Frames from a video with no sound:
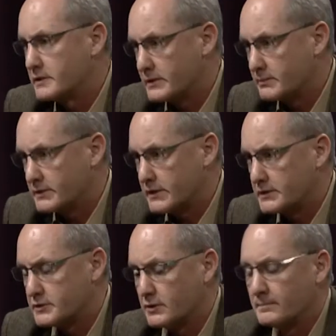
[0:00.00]
their
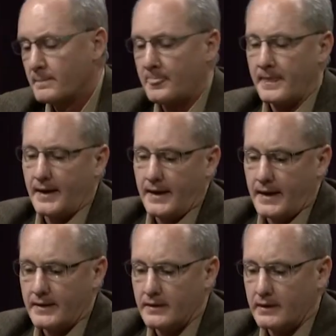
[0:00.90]
potential,
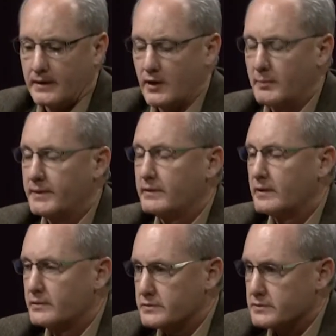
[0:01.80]
and helping
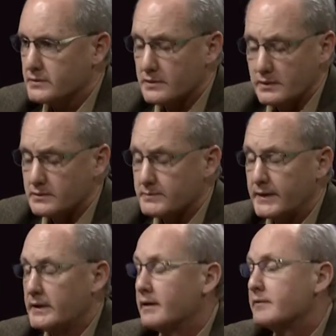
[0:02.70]
those, and there's
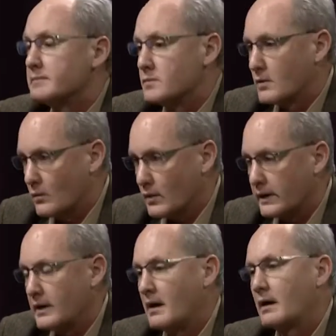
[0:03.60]
many of them who are
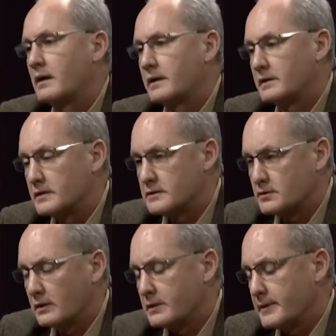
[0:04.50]
working hard and
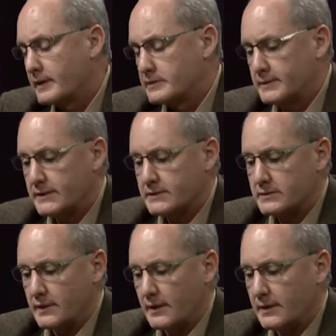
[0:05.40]
struggling to make ends meet.
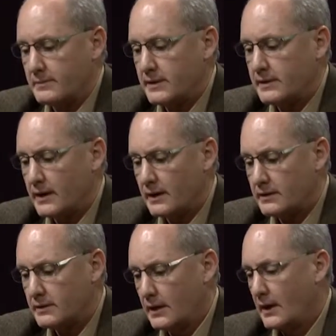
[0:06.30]
In the
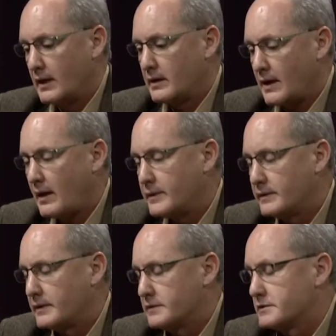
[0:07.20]
end, you know, how we
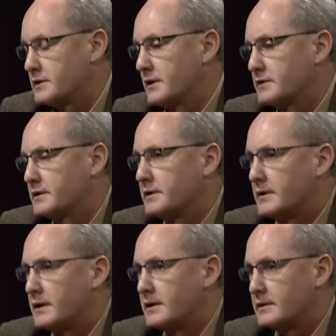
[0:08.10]
do that is a challenge,
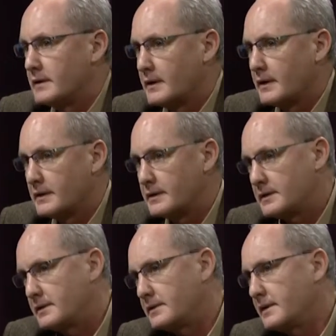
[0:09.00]
and
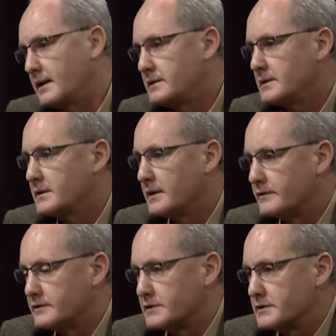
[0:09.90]
the idea
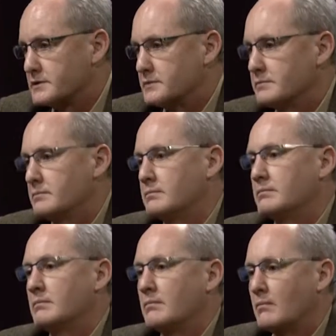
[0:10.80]
of just
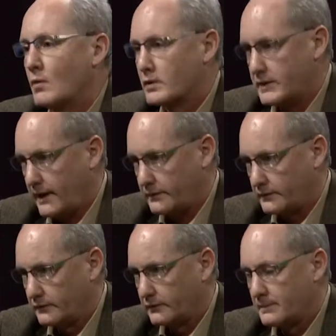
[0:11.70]
more
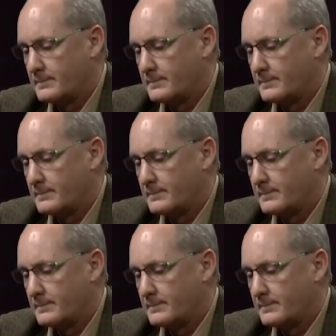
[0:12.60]
taxes